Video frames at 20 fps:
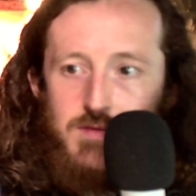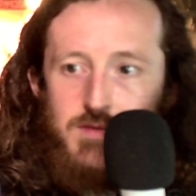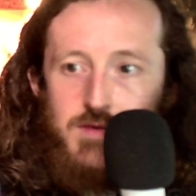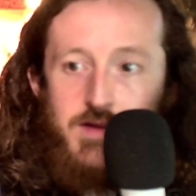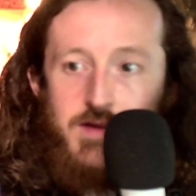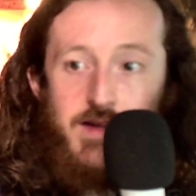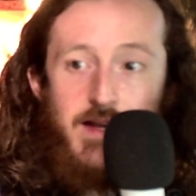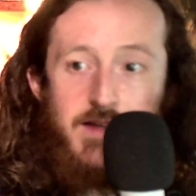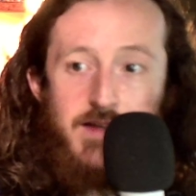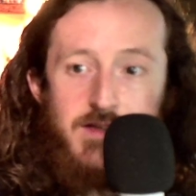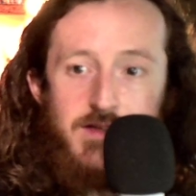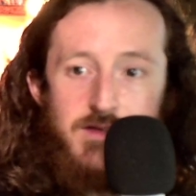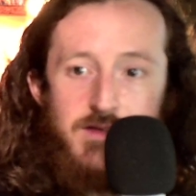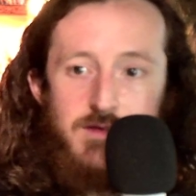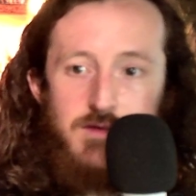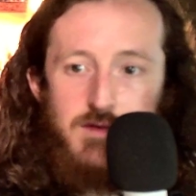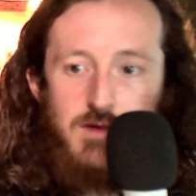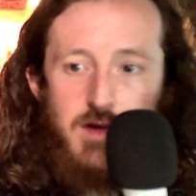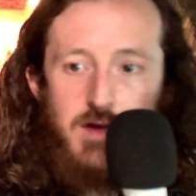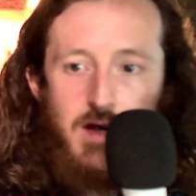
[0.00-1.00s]
Yes,
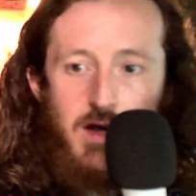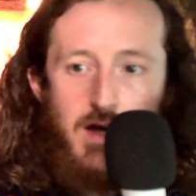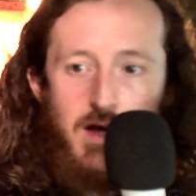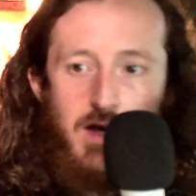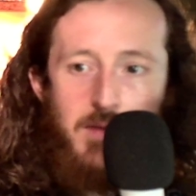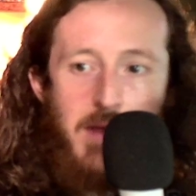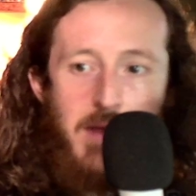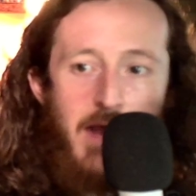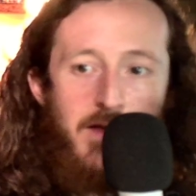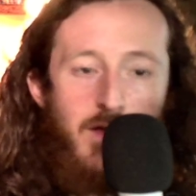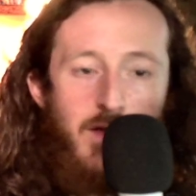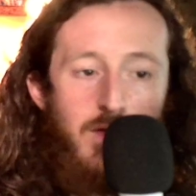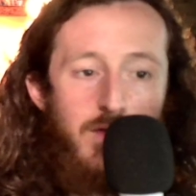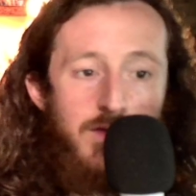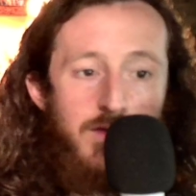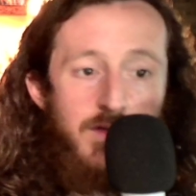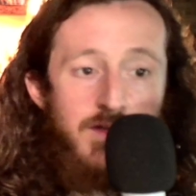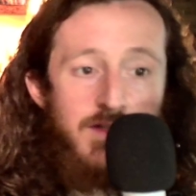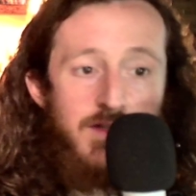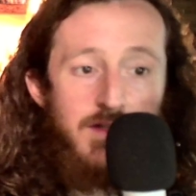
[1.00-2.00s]
I
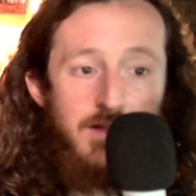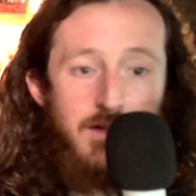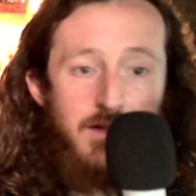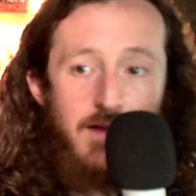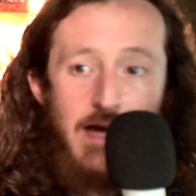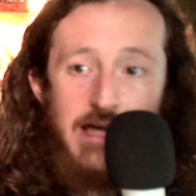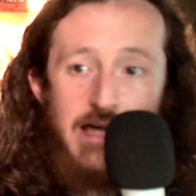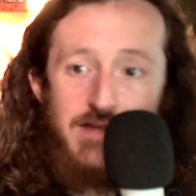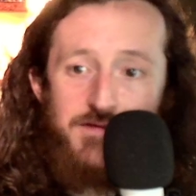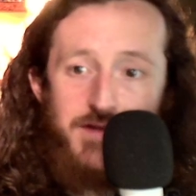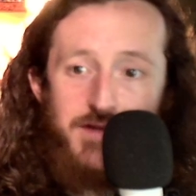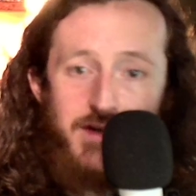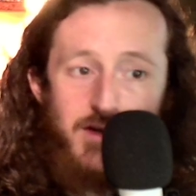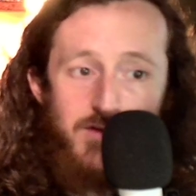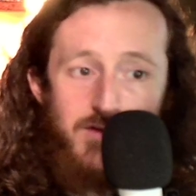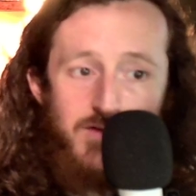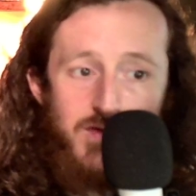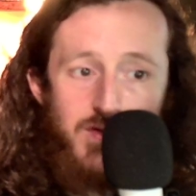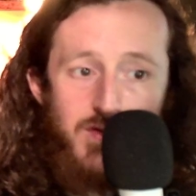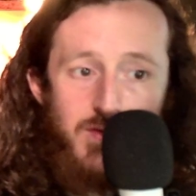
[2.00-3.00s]
noted this in the last
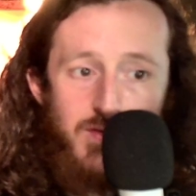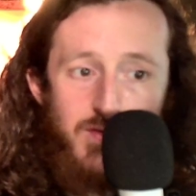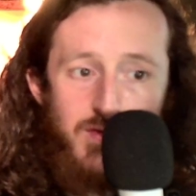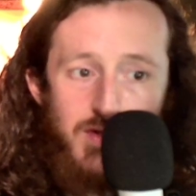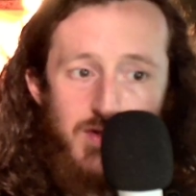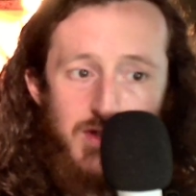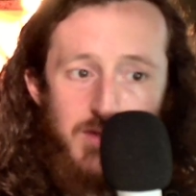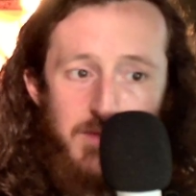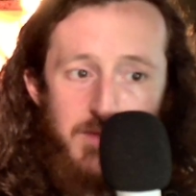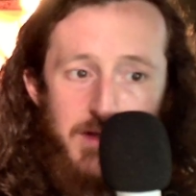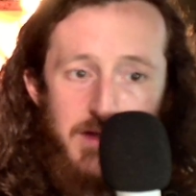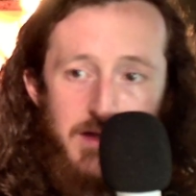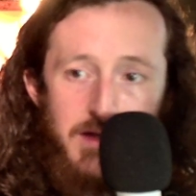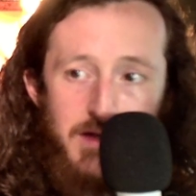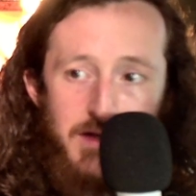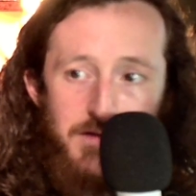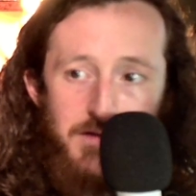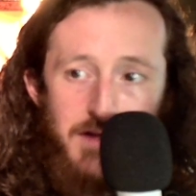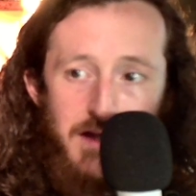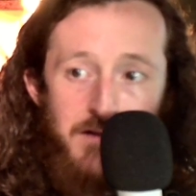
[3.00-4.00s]
video too, just speaking
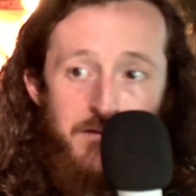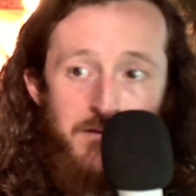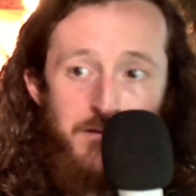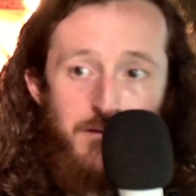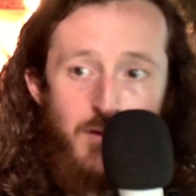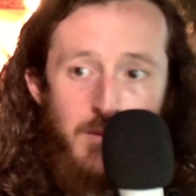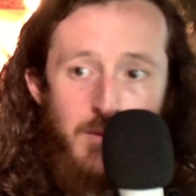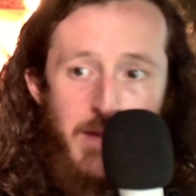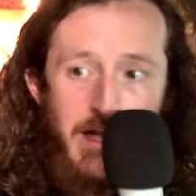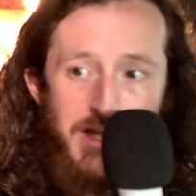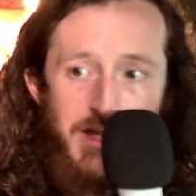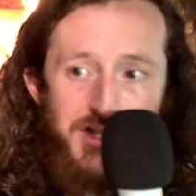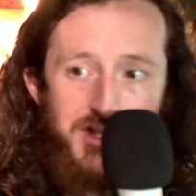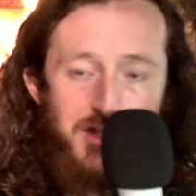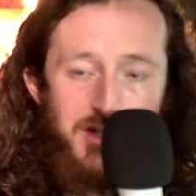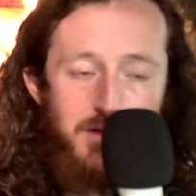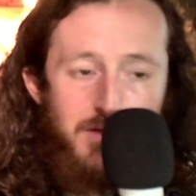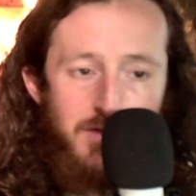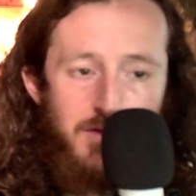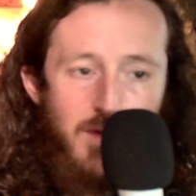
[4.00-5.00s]
of
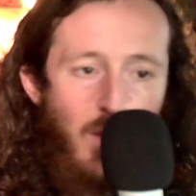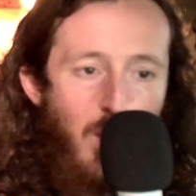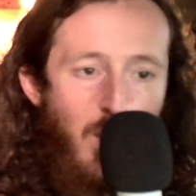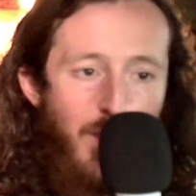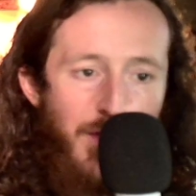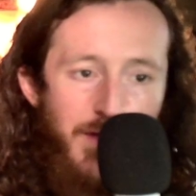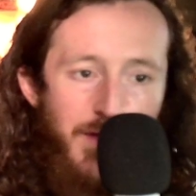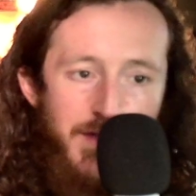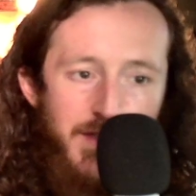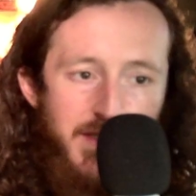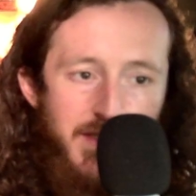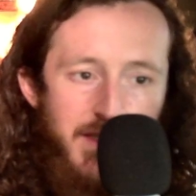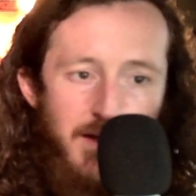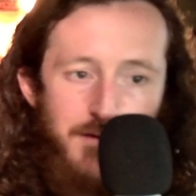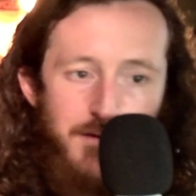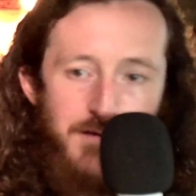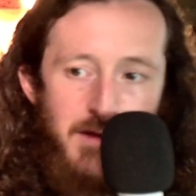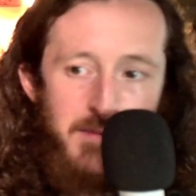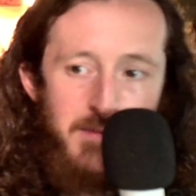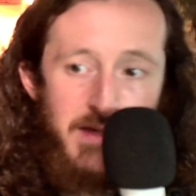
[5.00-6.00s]
information, the word
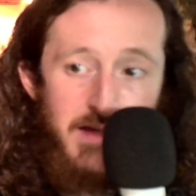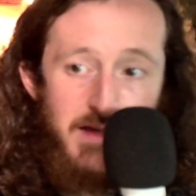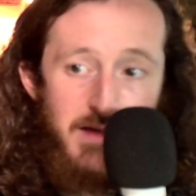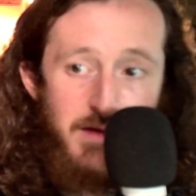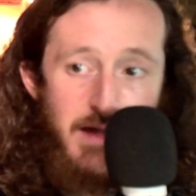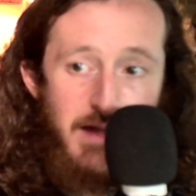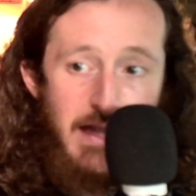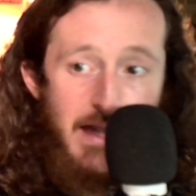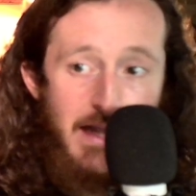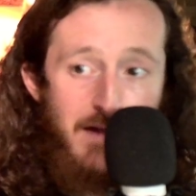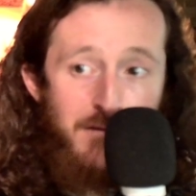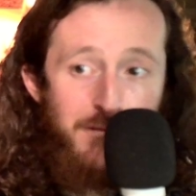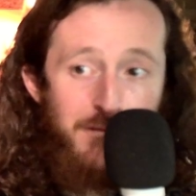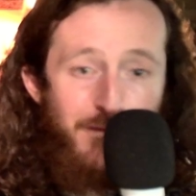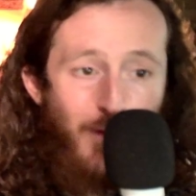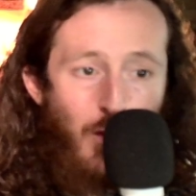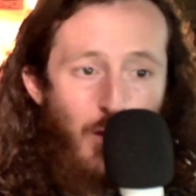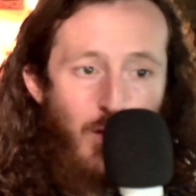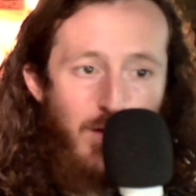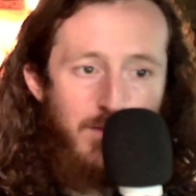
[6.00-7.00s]
itself, I mean
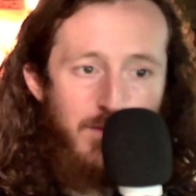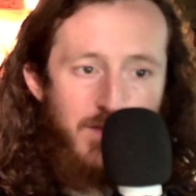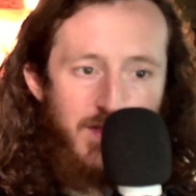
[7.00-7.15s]
inform.